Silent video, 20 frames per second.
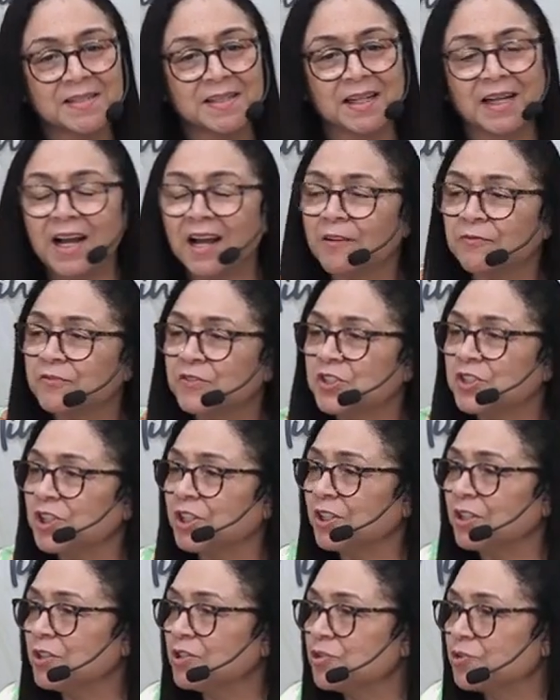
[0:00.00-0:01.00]
that have
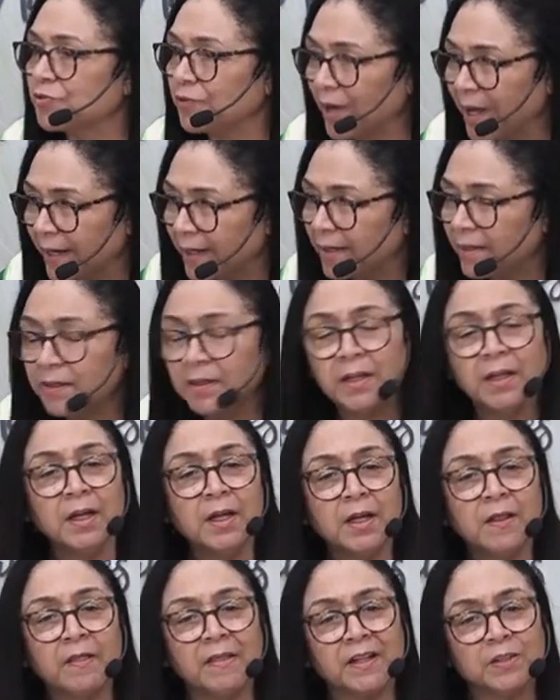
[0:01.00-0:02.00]
children
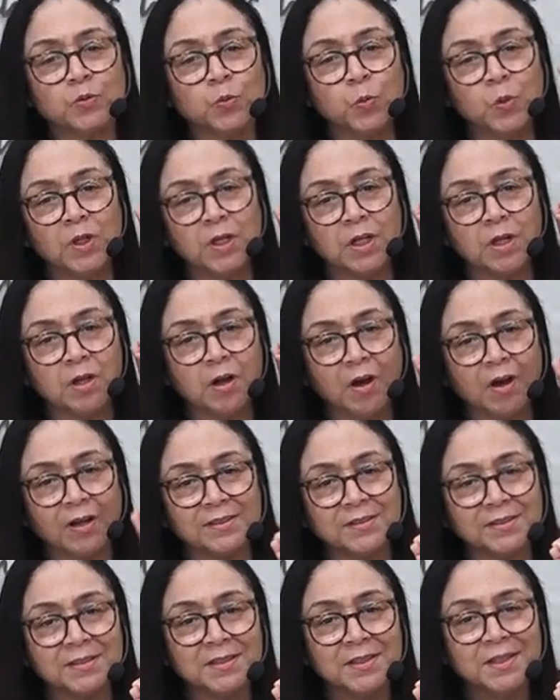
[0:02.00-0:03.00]
that were
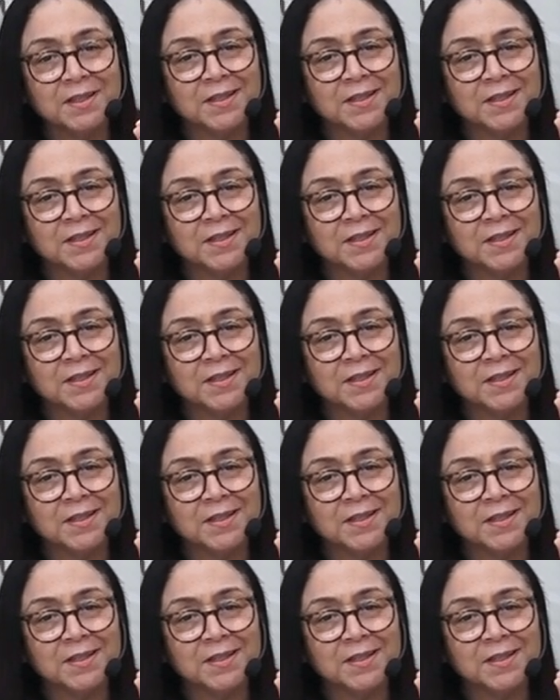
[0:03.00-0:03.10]
not,